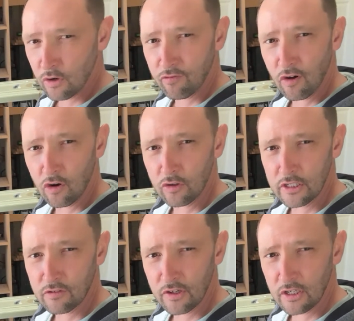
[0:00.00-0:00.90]
to follow
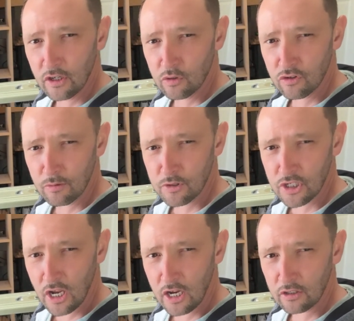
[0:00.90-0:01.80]
these videos from
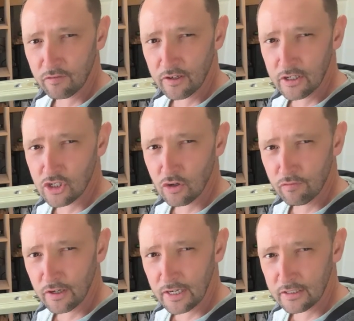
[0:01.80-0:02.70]
start to finish, don't
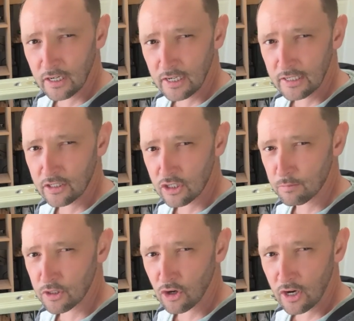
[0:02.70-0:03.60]
forget to like and
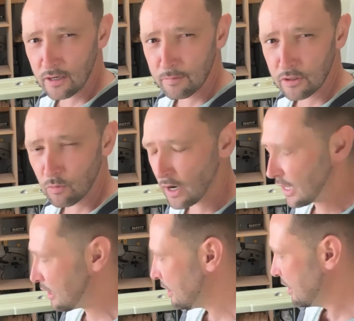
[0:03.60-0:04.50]
subscribe as
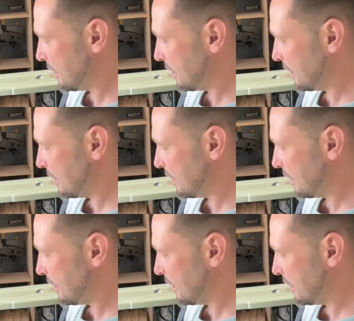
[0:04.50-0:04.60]
well.